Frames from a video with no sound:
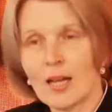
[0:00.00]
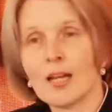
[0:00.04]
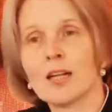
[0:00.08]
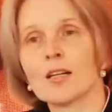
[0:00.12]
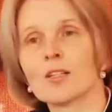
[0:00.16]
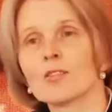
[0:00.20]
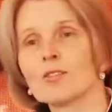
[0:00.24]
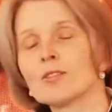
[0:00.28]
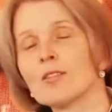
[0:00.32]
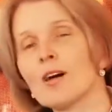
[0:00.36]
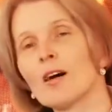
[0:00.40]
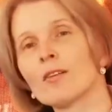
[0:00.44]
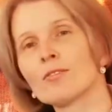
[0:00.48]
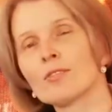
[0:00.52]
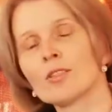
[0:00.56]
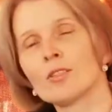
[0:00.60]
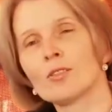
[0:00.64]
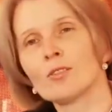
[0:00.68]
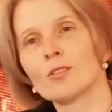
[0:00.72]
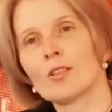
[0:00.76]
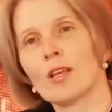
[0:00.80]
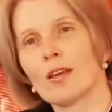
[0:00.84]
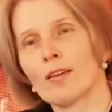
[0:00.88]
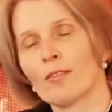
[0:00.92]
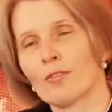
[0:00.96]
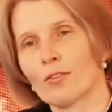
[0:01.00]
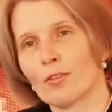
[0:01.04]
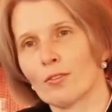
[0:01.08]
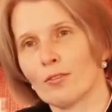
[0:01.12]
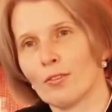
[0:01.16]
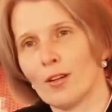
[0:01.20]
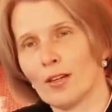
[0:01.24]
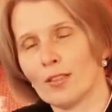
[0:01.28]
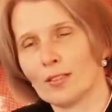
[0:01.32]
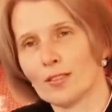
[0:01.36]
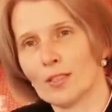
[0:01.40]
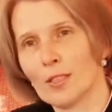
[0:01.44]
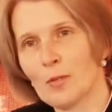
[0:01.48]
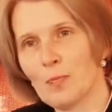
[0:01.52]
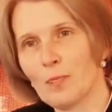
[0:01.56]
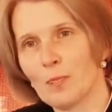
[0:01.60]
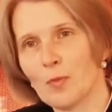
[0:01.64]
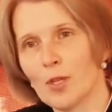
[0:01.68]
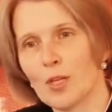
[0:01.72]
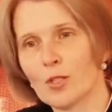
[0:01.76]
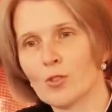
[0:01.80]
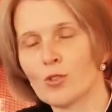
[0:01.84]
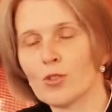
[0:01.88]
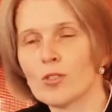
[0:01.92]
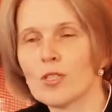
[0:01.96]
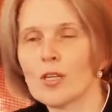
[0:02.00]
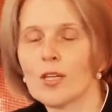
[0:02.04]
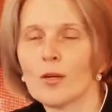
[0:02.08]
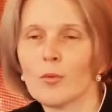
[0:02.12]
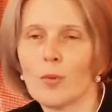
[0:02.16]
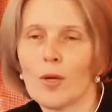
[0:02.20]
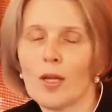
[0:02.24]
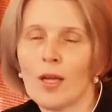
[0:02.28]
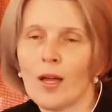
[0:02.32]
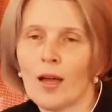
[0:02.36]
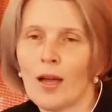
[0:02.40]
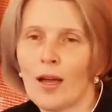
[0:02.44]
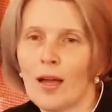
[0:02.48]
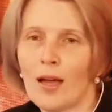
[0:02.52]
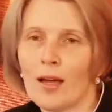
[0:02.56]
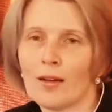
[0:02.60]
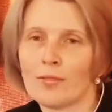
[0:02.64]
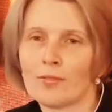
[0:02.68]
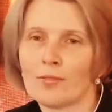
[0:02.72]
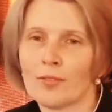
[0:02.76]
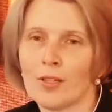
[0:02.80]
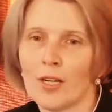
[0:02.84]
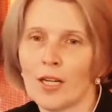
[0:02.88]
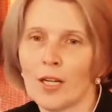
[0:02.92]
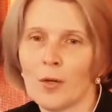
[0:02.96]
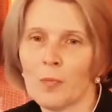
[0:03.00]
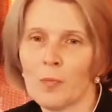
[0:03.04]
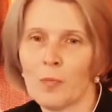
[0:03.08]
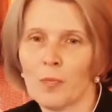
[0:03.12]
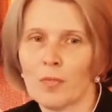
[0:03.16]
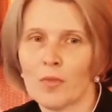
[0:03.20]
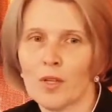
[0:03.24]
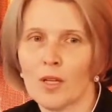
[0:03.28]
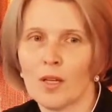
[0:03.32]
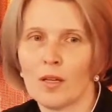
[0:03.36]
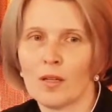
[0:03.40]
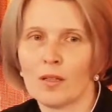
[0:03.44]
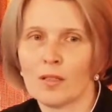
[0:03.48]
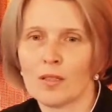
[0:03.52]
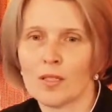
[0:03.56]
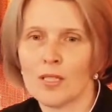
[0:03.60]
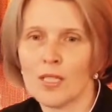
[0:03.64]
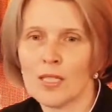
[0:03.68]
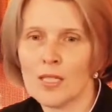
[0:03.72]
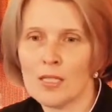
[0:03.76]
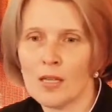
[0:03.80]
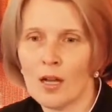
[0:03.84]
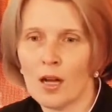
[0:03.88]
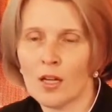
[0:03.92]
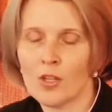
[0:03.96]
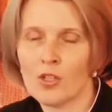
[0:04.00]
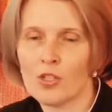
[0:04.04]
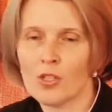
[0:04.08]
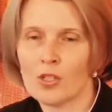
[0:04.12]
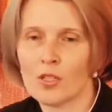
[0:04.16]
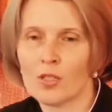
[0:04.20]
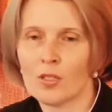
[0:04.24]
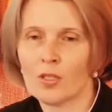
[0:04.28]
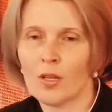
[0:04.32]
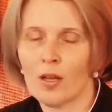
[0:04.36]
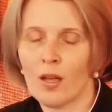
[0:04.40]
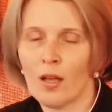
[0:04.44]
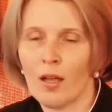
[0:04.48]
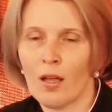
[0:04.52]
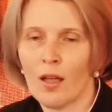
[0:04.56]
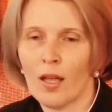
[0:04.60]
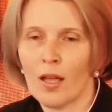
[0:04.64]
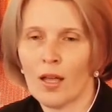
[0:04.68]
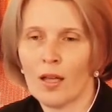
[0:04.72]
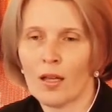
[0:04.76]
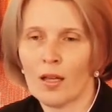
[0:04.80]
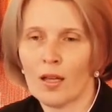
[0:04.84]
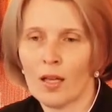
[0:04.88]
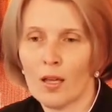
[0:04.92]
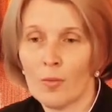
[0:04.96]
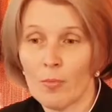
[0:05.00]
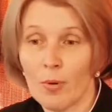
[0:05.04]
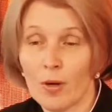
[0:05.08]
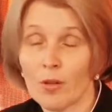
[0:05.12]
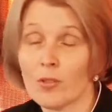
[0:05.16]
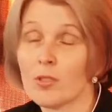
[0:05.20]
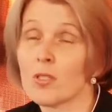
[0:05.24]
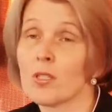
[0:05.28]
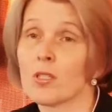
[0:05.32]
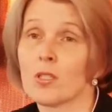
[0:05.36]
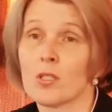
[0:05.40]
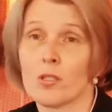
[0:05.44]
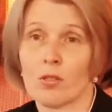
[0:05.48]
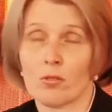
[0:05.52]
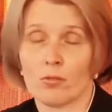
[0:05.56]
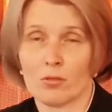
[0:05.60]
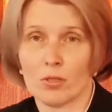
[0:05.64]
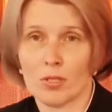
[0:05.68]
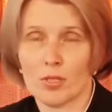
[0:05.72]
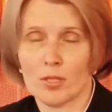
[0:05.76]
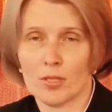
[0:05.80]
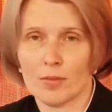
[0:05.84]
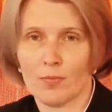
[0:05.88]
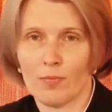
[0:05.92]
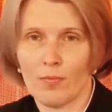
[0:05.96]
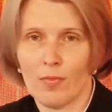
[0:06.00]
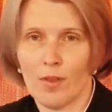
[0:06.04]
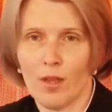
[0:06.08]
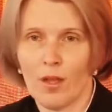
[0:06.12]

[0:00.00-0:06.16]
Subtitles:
Good afternoon, everyone. Today we have a discussion about security.